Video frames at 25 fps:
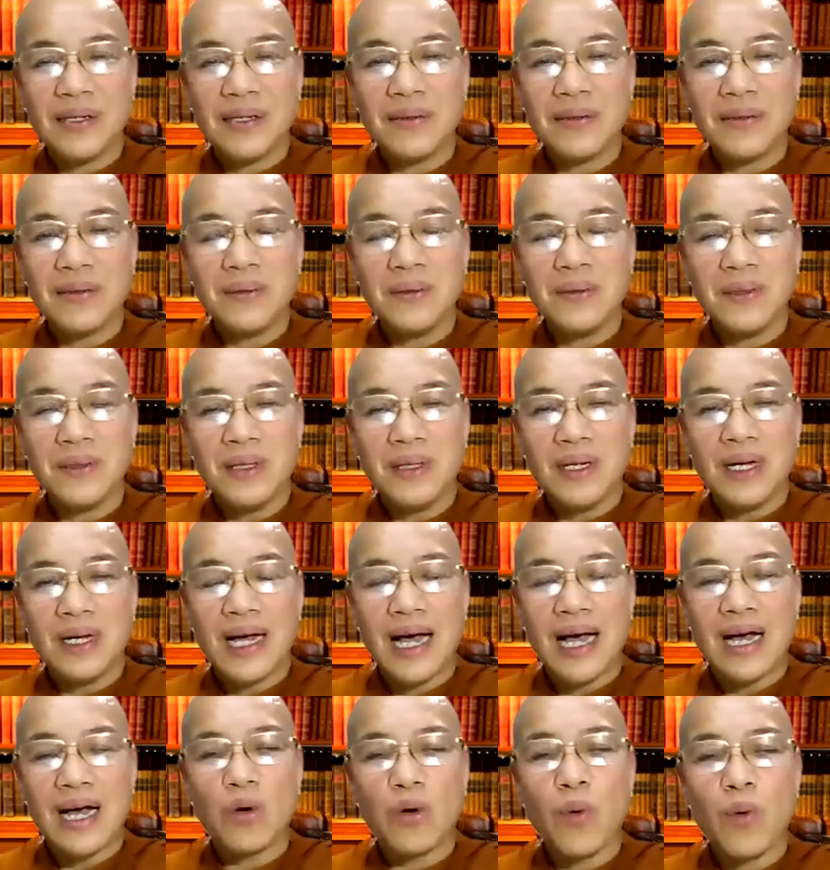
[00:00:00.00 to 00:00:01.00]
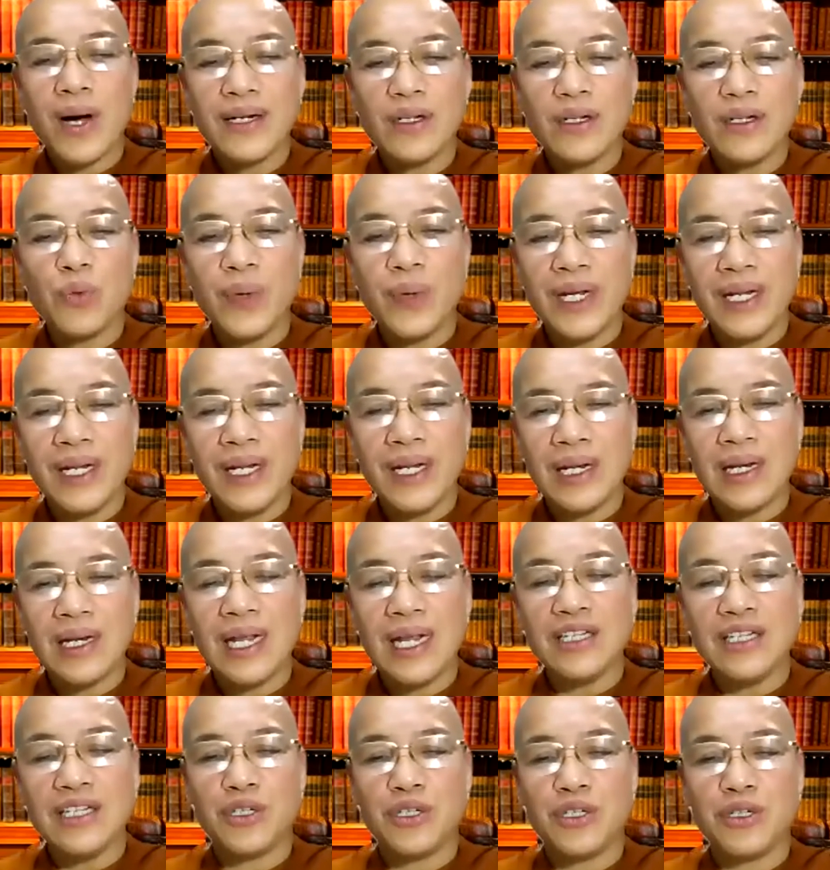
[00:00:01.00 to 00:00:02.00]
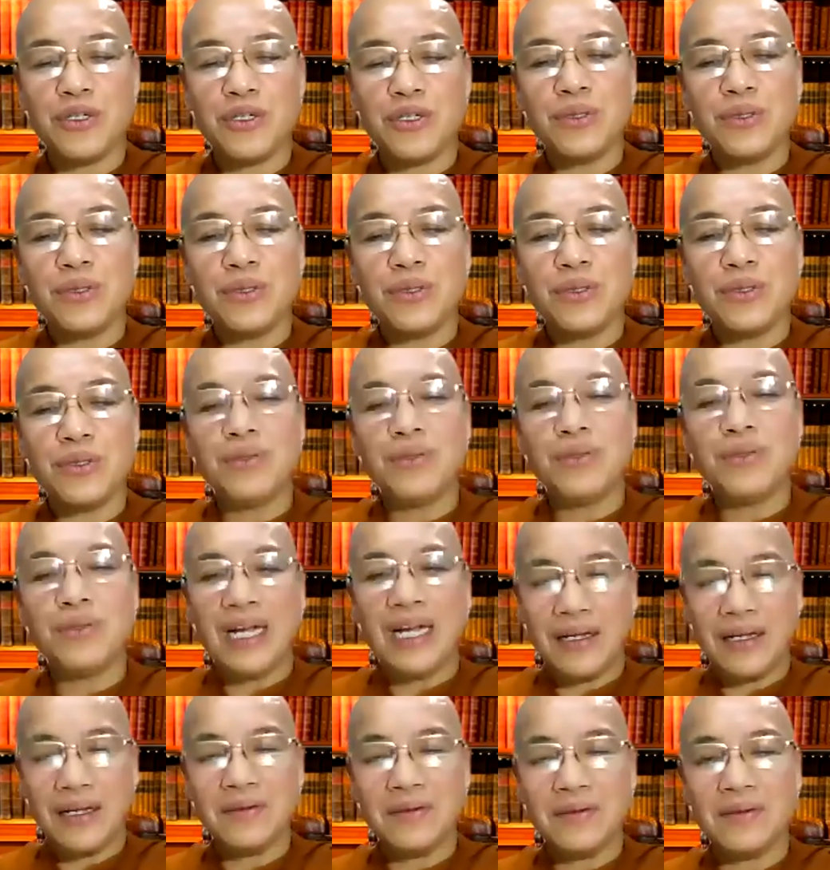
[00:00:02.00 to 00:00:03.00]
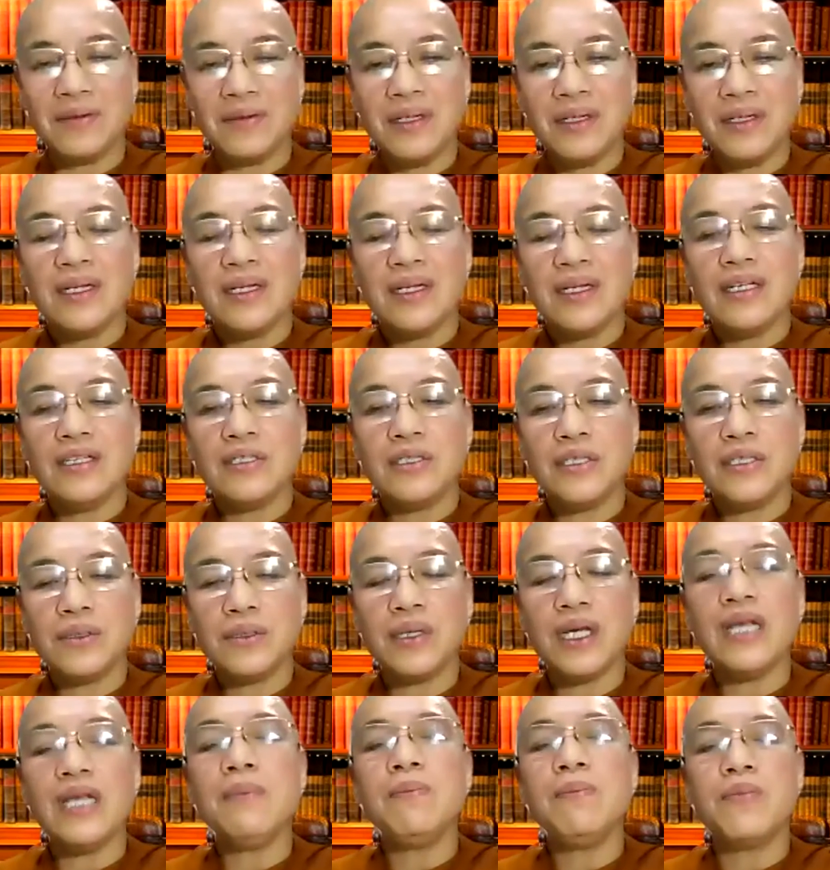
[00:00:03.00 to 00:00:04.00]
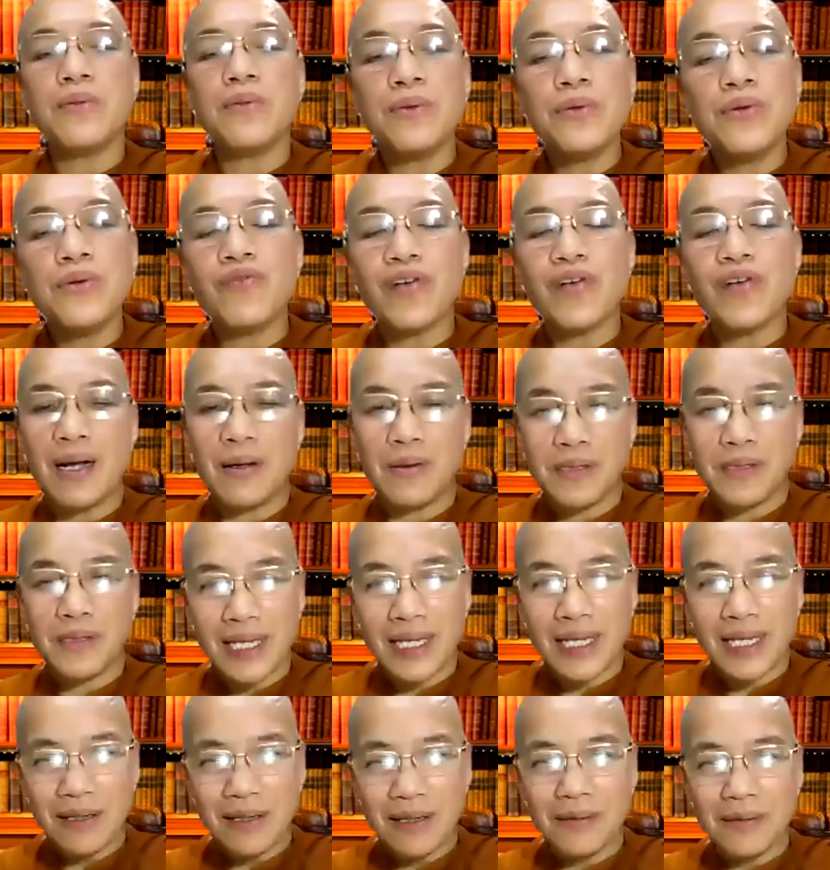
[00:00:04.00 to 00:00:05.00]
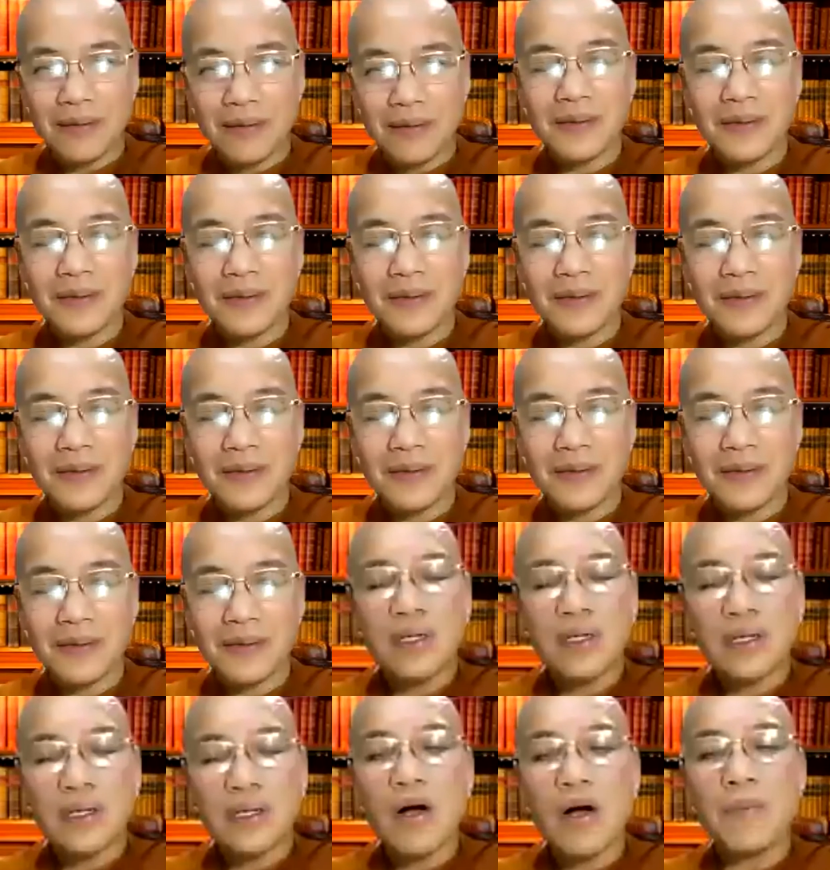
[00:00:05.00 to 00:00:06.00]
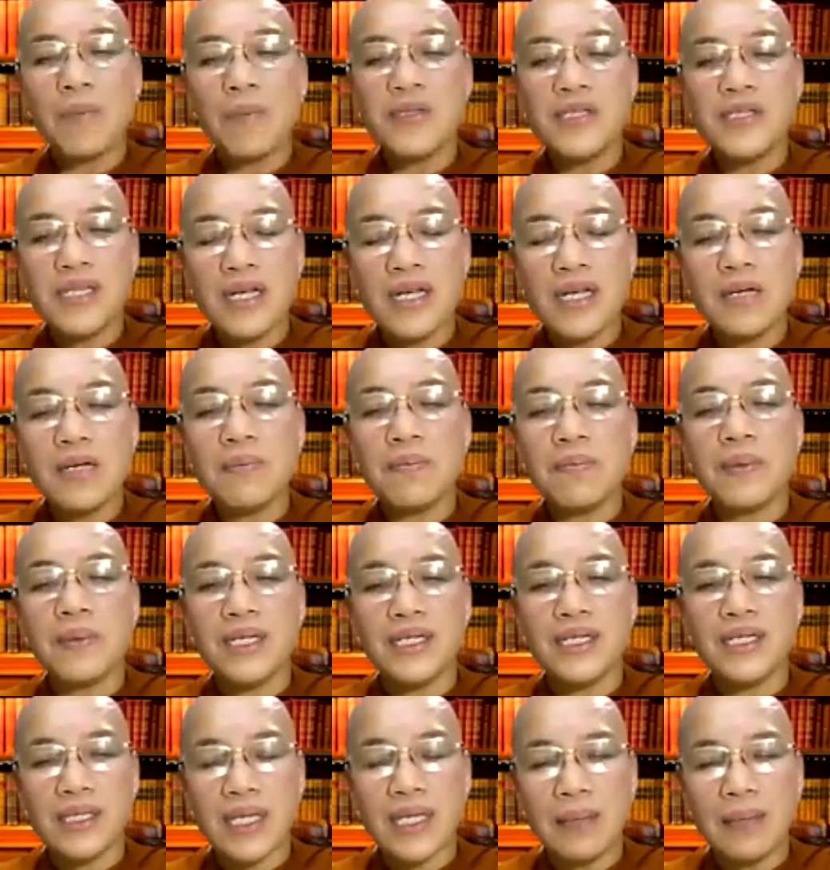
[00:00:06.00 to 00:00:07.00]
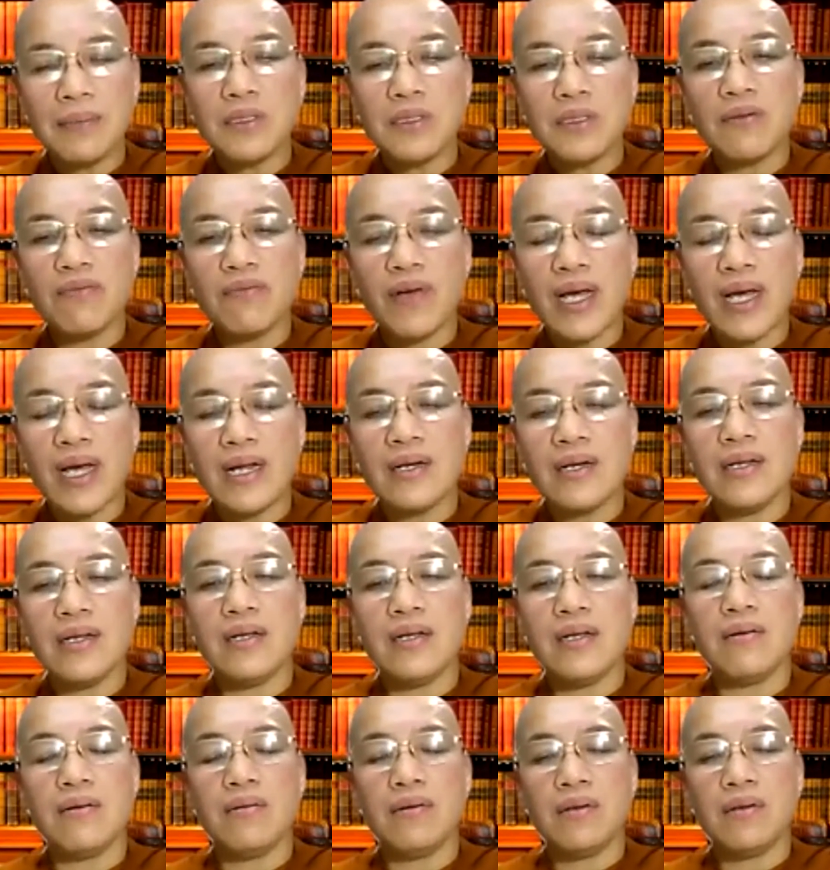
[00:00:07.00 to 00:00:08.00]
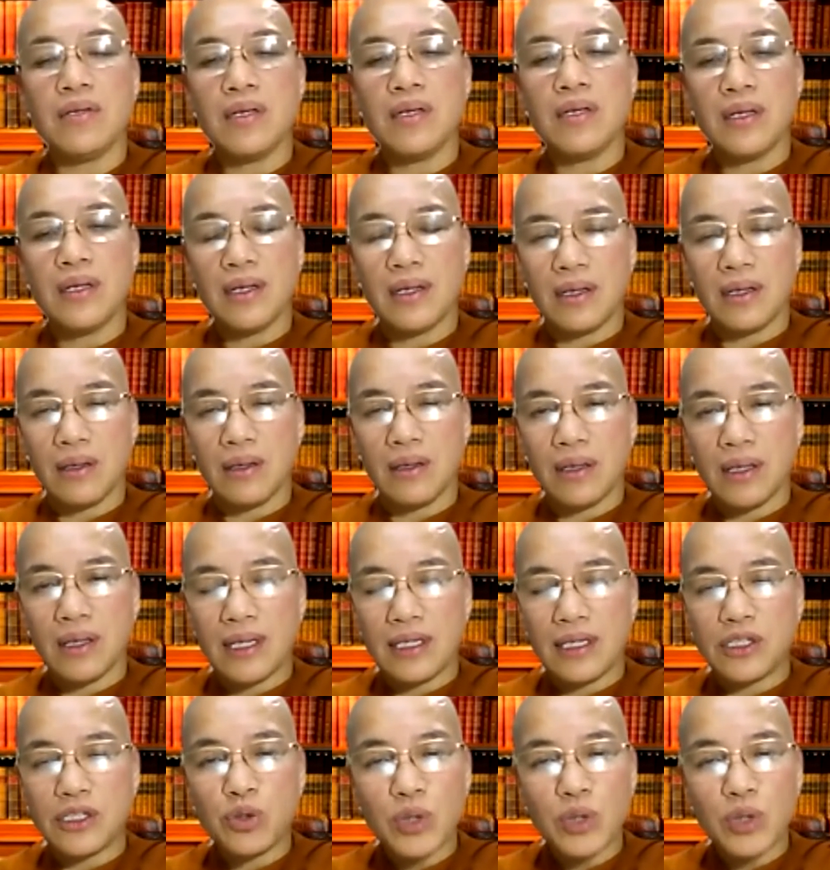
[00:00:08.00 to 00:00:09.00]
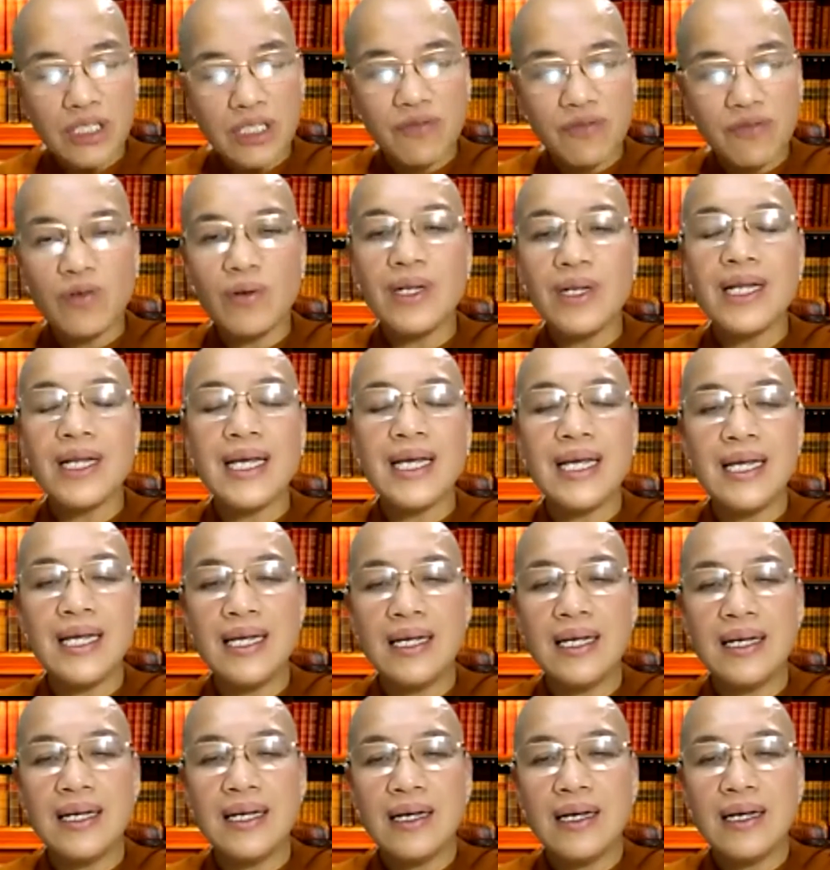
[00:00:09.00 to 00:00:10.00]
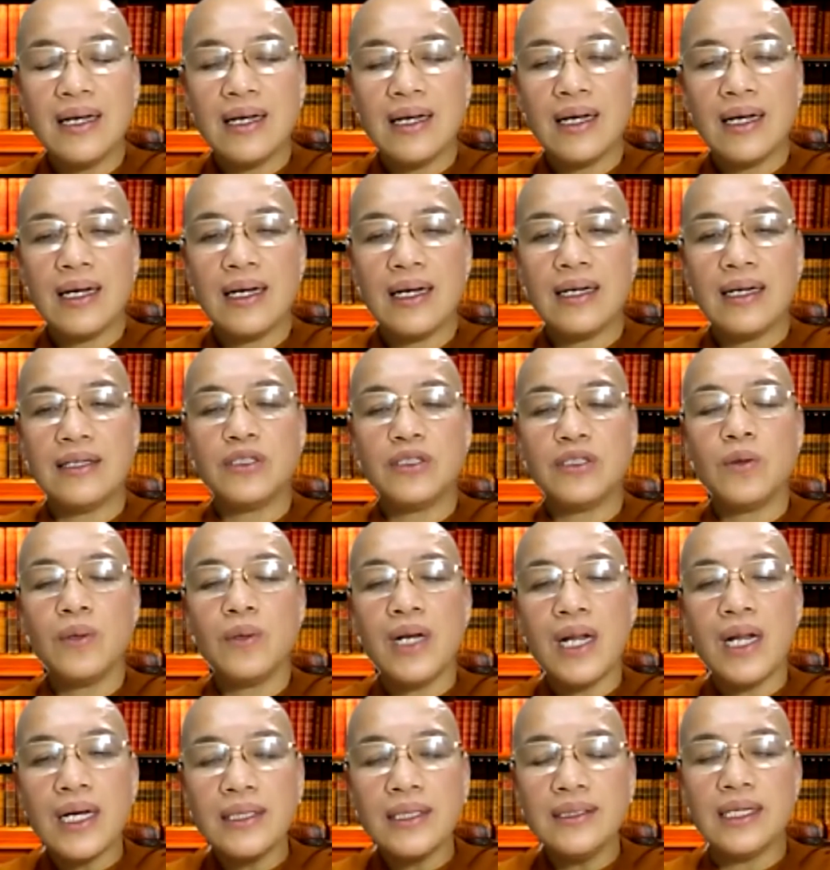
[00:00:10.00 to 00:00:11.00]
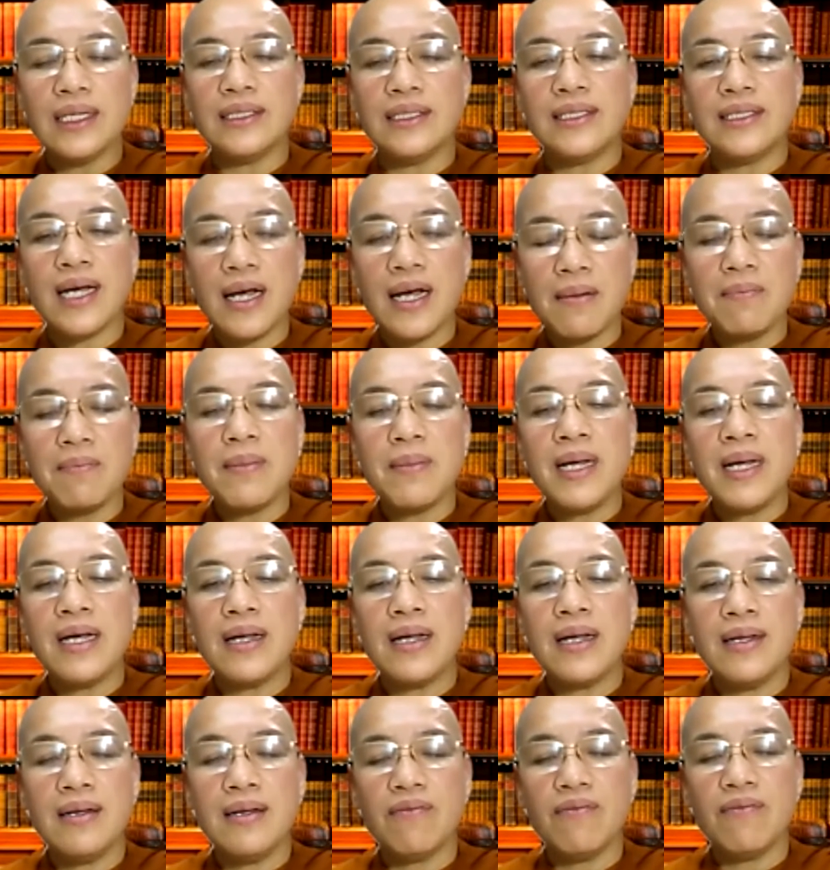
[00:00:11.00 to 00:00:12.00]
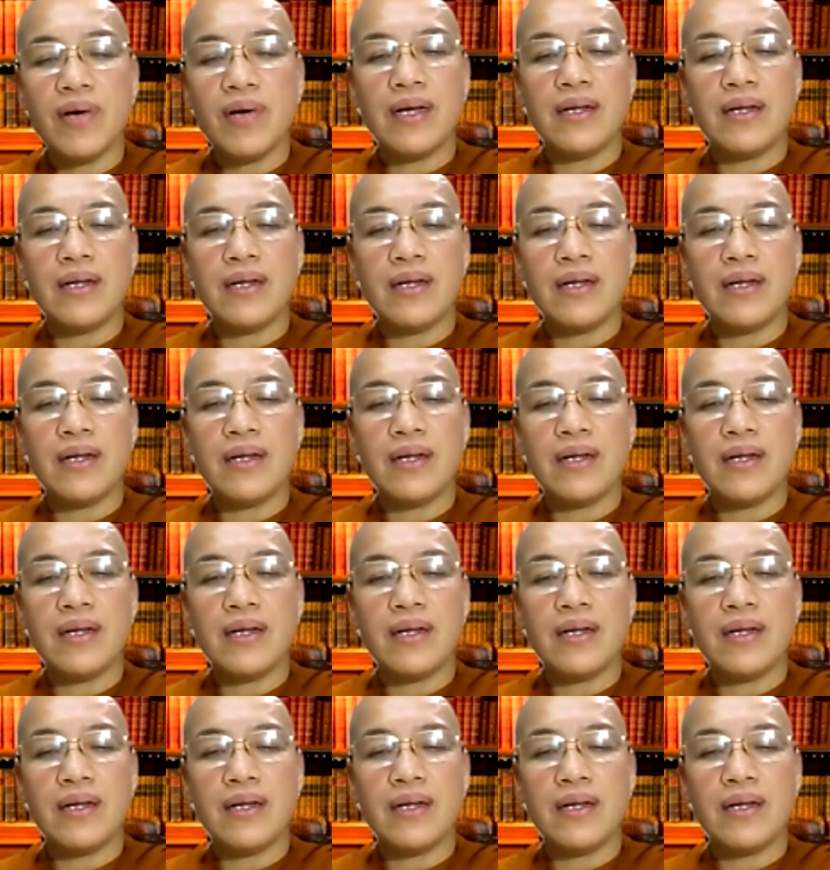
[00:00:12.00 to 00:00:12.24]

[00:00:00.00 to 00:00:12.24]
So what we need to do now is to improve ourselves, to observe, recept very uh, strictly, uh, to learn the Dhamma